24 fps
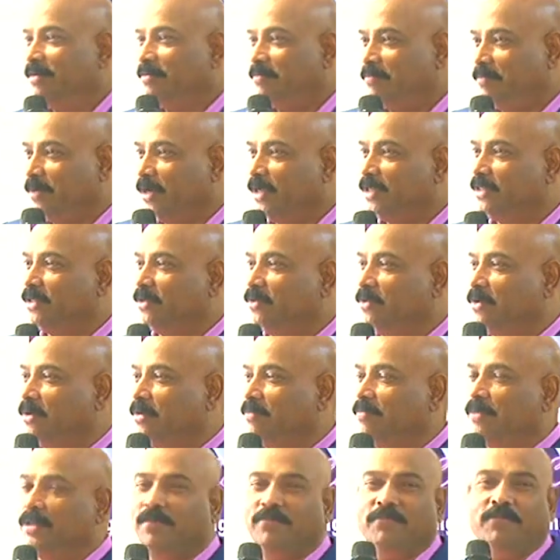Praise the Lord.
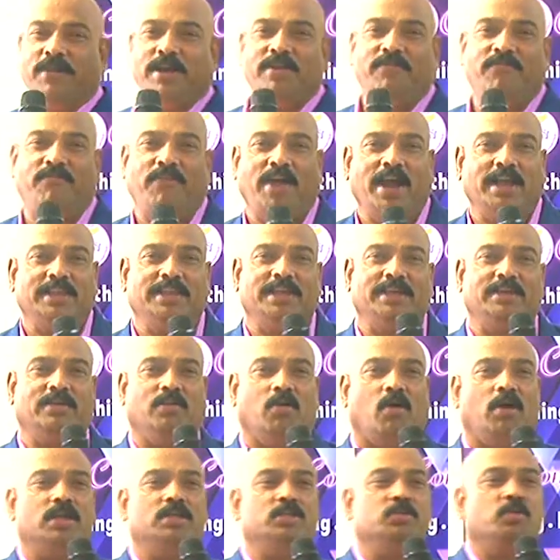But the very fact that
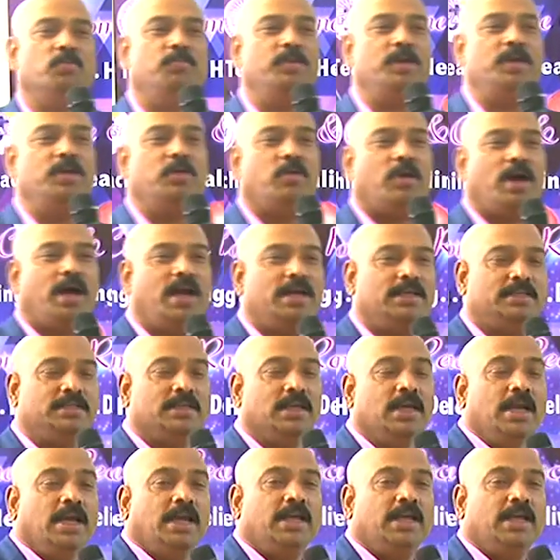God has opened your eyes.